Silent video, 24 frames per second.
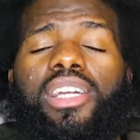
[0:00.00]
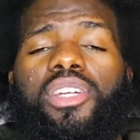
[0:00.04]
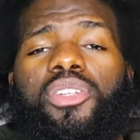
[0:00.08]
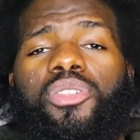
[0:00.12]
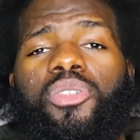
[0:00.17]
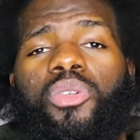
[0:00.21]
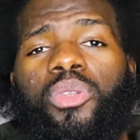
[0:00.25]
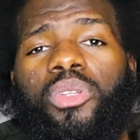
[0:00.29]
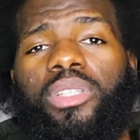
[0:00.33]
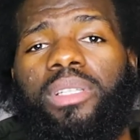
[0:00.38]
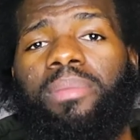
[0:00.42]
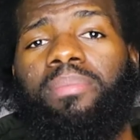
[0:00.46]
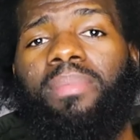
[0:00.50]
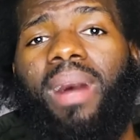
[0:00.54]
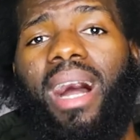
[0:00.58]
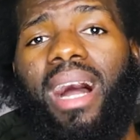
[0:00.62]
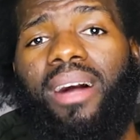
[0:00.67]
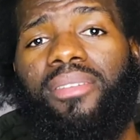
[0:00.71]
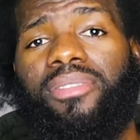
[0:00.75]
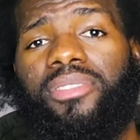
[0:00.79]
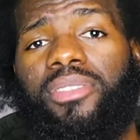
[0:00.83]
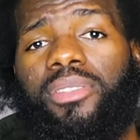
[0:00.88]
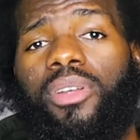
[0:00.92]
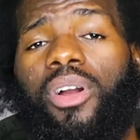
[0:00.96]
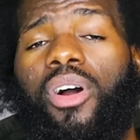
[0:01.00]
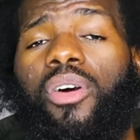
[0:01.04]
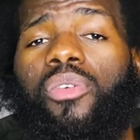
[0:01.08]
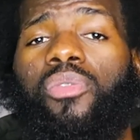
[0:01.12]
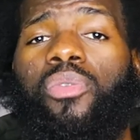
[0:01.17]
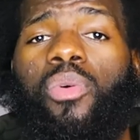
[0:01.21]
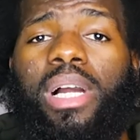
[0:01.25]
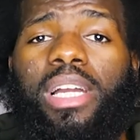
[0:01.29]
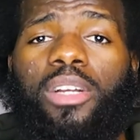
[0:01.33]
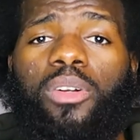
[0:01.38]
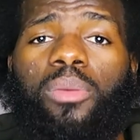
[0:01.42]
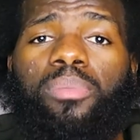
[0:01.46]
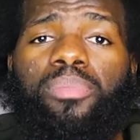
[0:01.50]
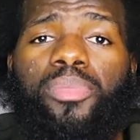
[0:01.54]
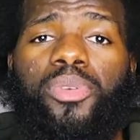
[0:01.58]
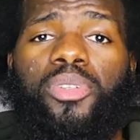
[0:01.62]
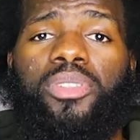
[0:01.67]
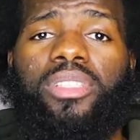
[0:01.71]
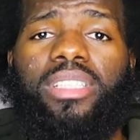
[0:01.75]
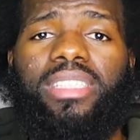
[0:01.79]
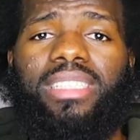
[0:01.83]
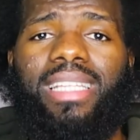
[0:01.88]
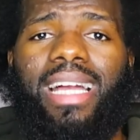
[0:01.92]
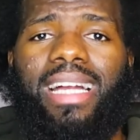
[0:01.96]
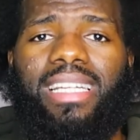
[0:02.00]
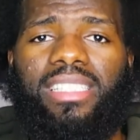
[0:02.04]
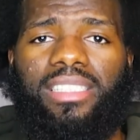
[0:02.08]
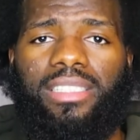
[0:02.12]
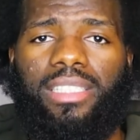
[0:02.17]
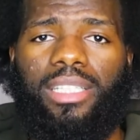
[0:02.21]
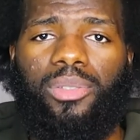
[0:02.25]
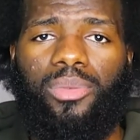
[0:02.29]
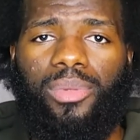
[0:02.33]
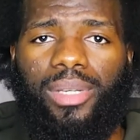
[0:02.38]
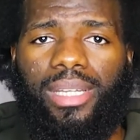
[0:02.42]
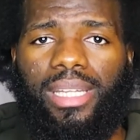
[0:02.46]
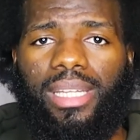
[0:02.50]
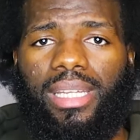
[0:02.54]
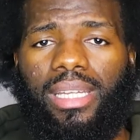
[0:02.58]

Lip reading: you need maths for a computer science degree.